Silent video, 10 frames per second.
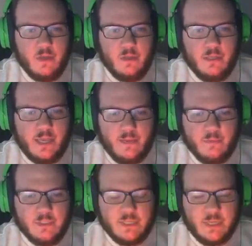The game
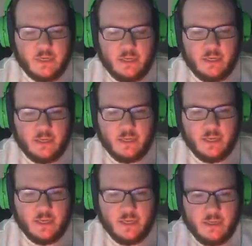is set in
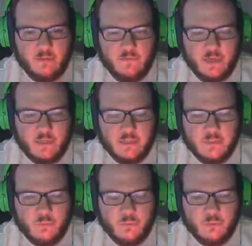a fantasy
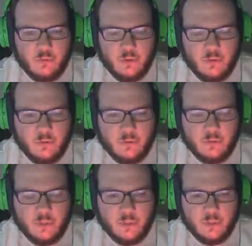world called
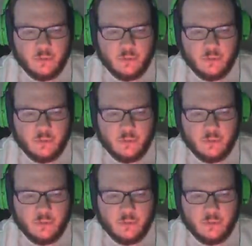Dren-